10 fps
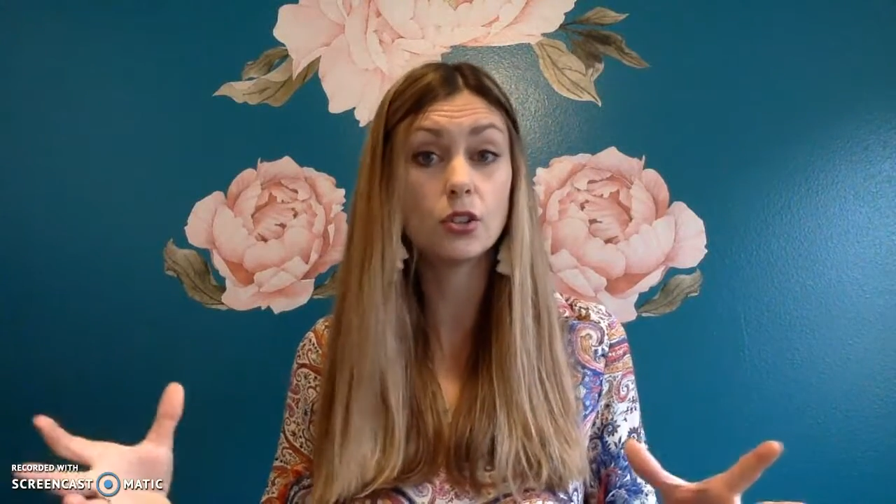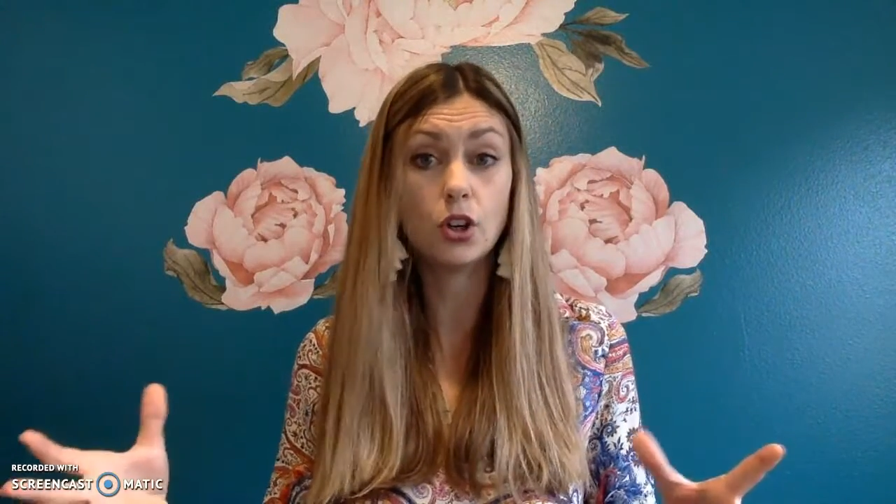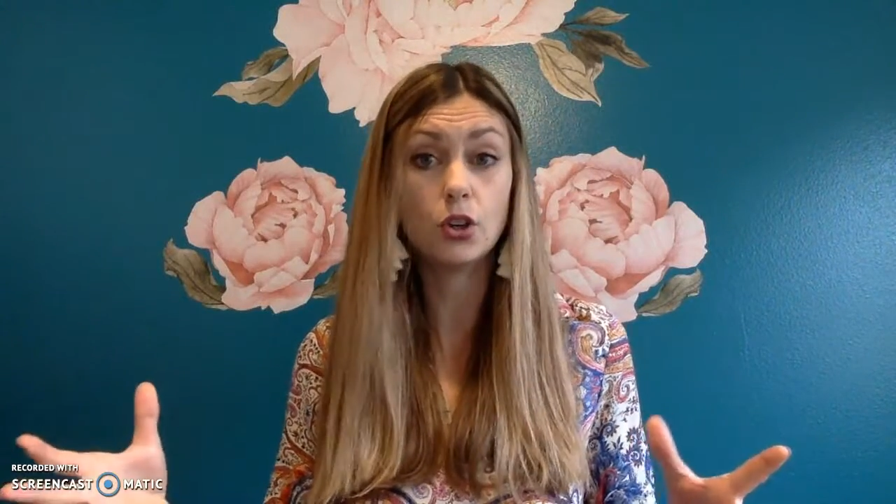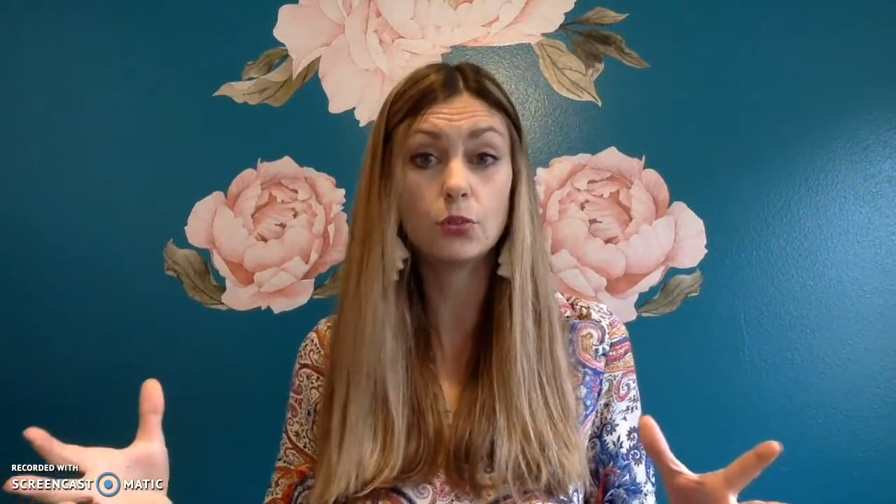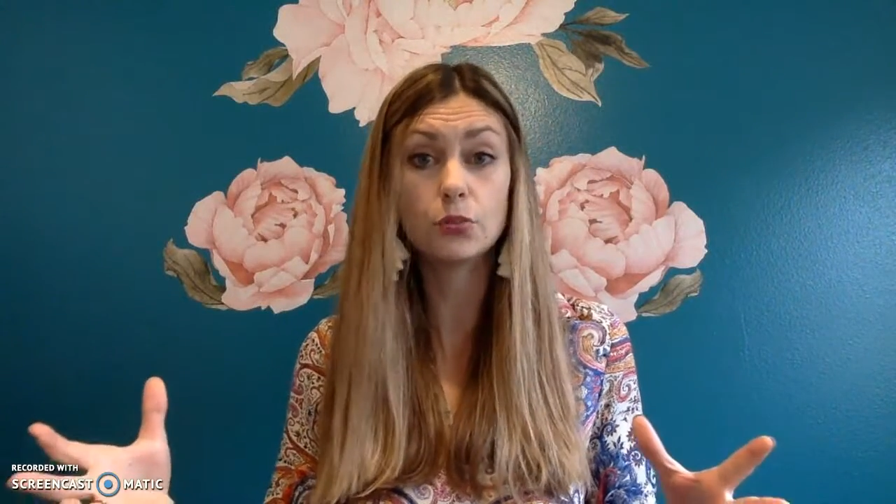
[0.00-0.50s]

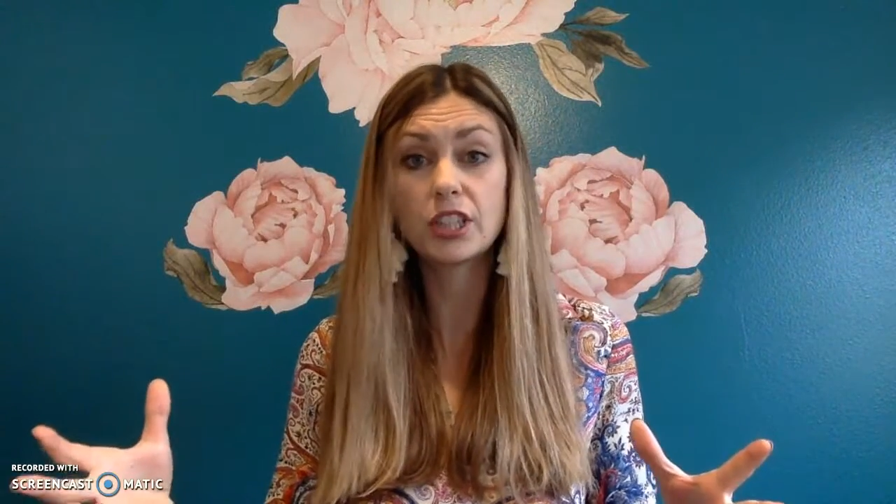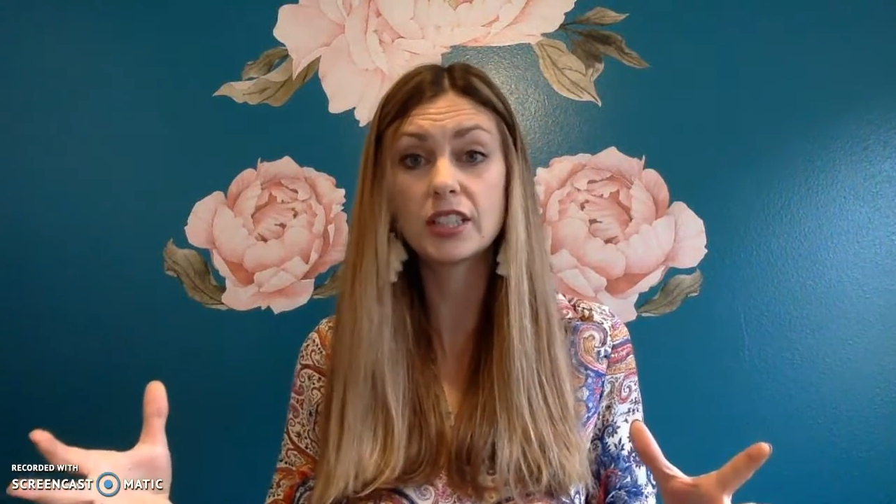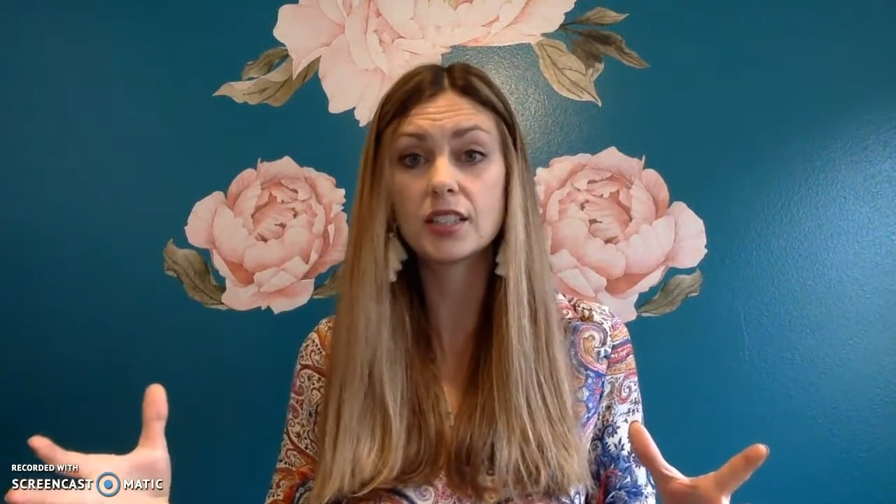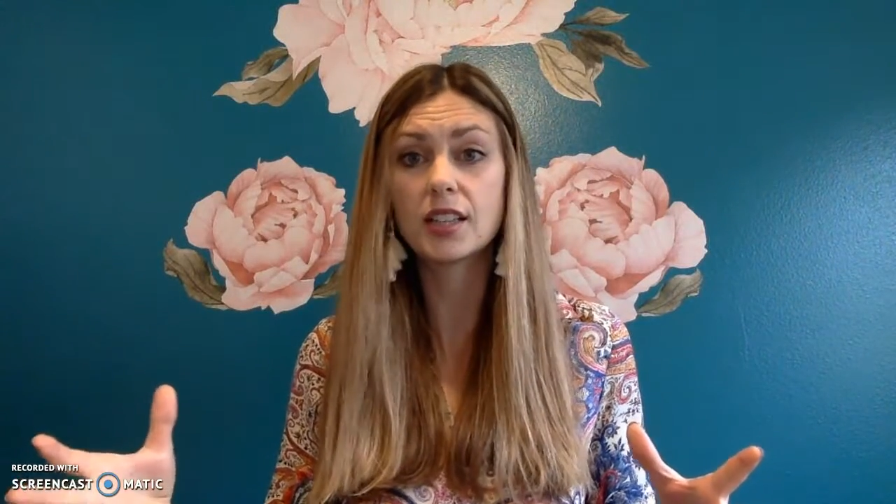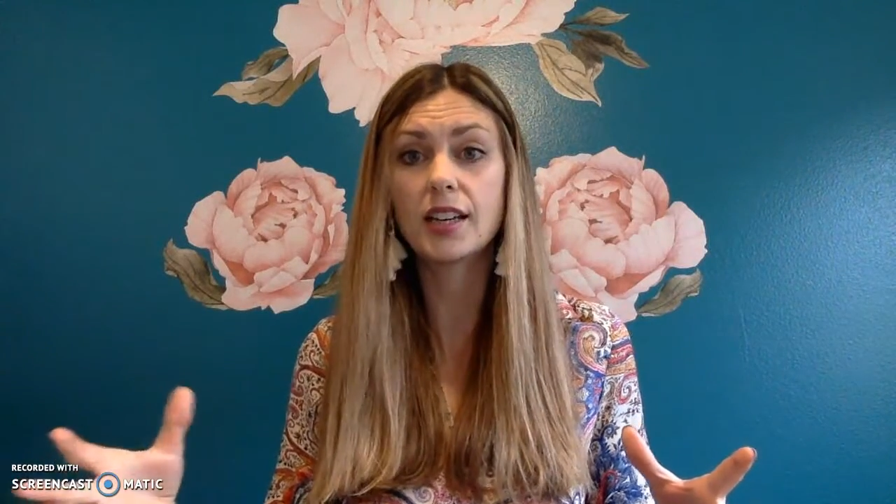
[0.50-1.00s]
home
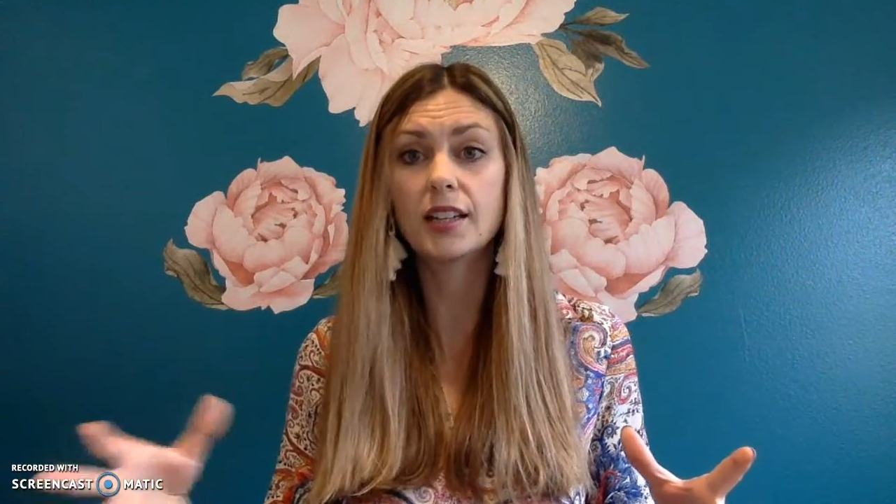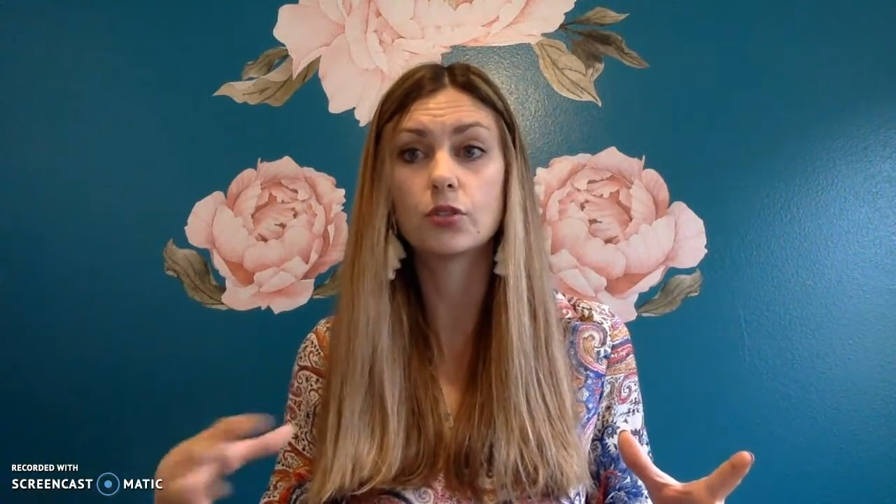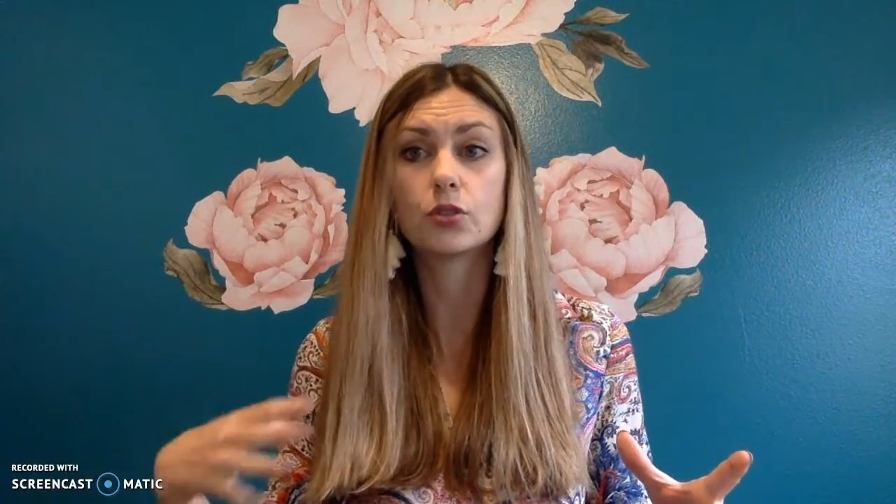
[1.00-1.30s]
redesign